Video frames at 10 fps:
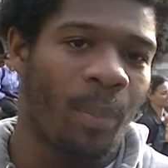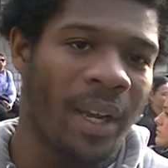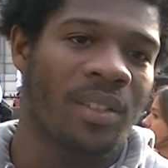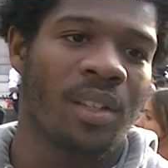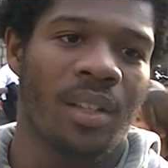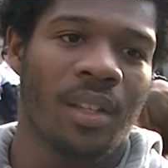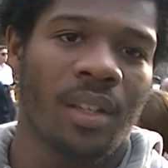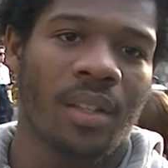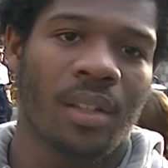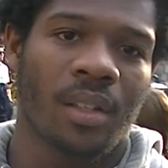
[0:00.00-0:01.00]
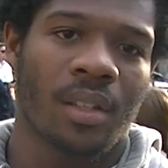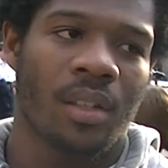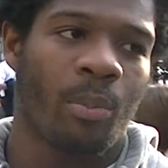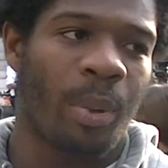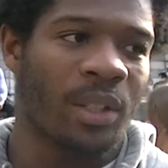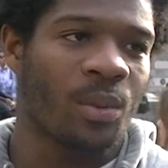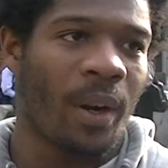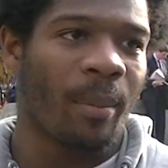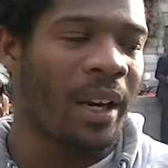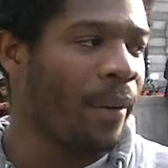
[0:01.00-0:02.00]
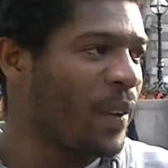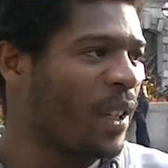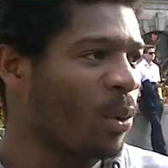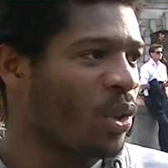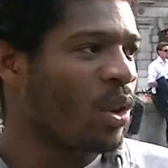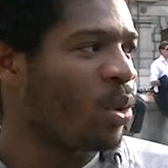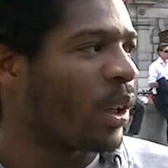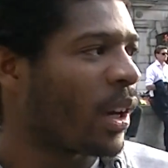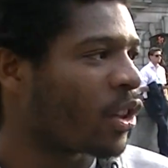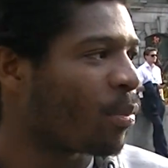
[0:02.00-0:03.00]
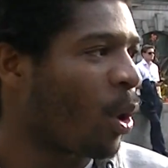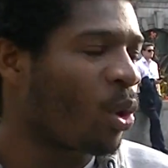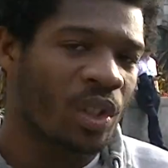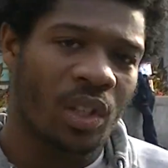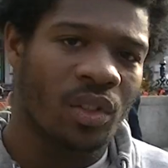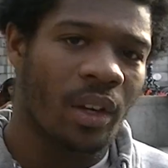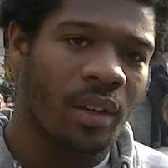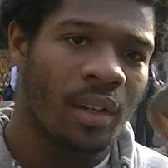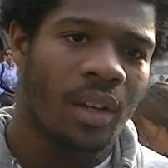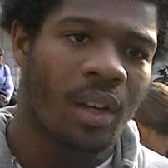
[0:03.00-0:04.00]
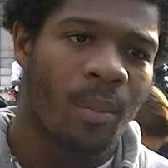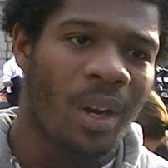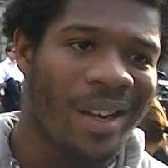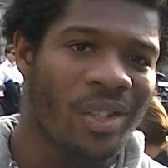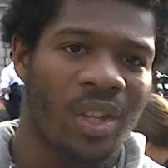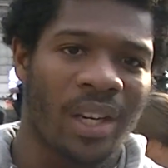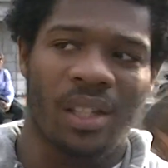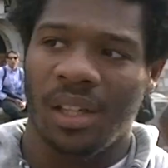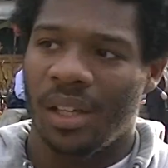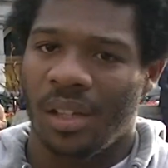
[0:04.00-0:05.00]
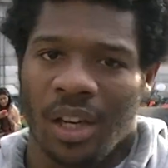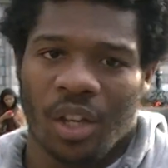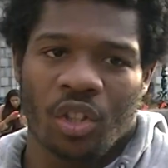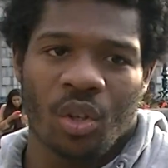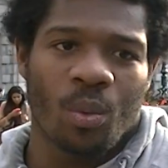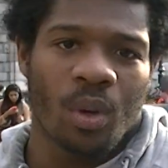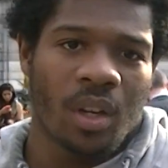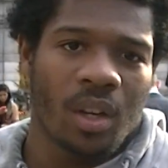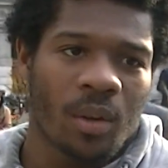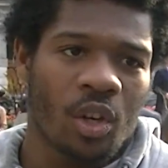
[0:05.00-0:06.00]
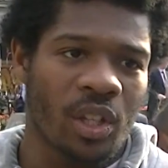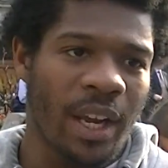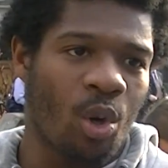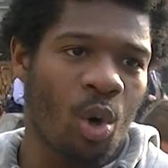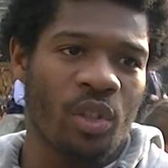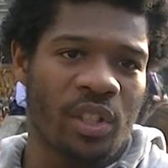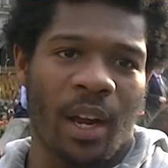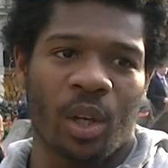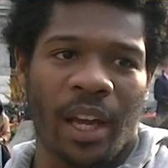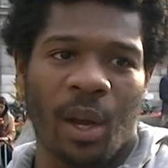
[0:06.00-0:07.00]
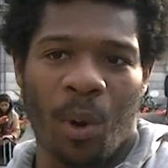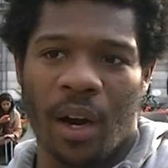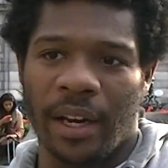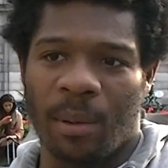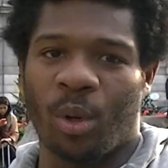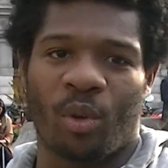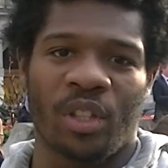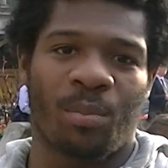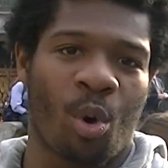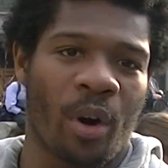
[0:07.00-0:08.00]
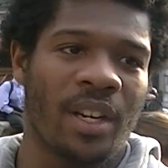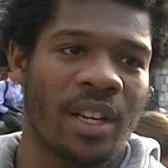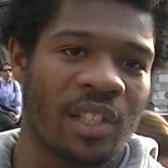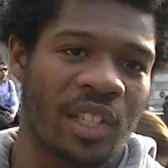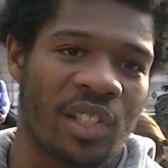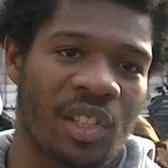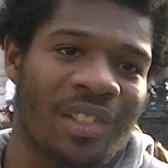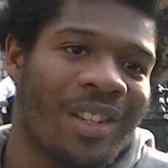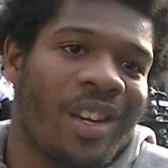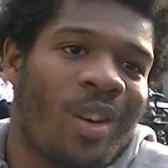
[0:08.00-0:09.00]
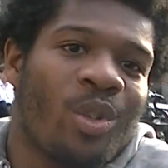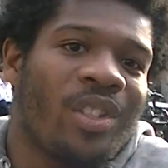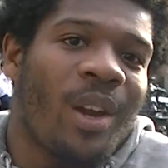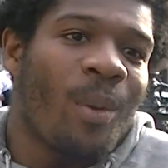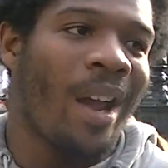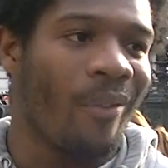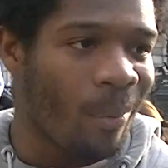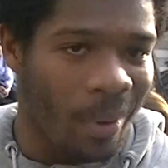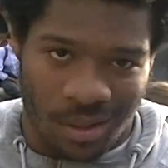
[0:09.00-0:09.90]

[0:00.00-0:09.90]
He picked one, man. I think it was a nuclear explosion or something. But like you said, they could do, because they could say, okay, well, the immigrants brought in the diseases. They could say whatever, man.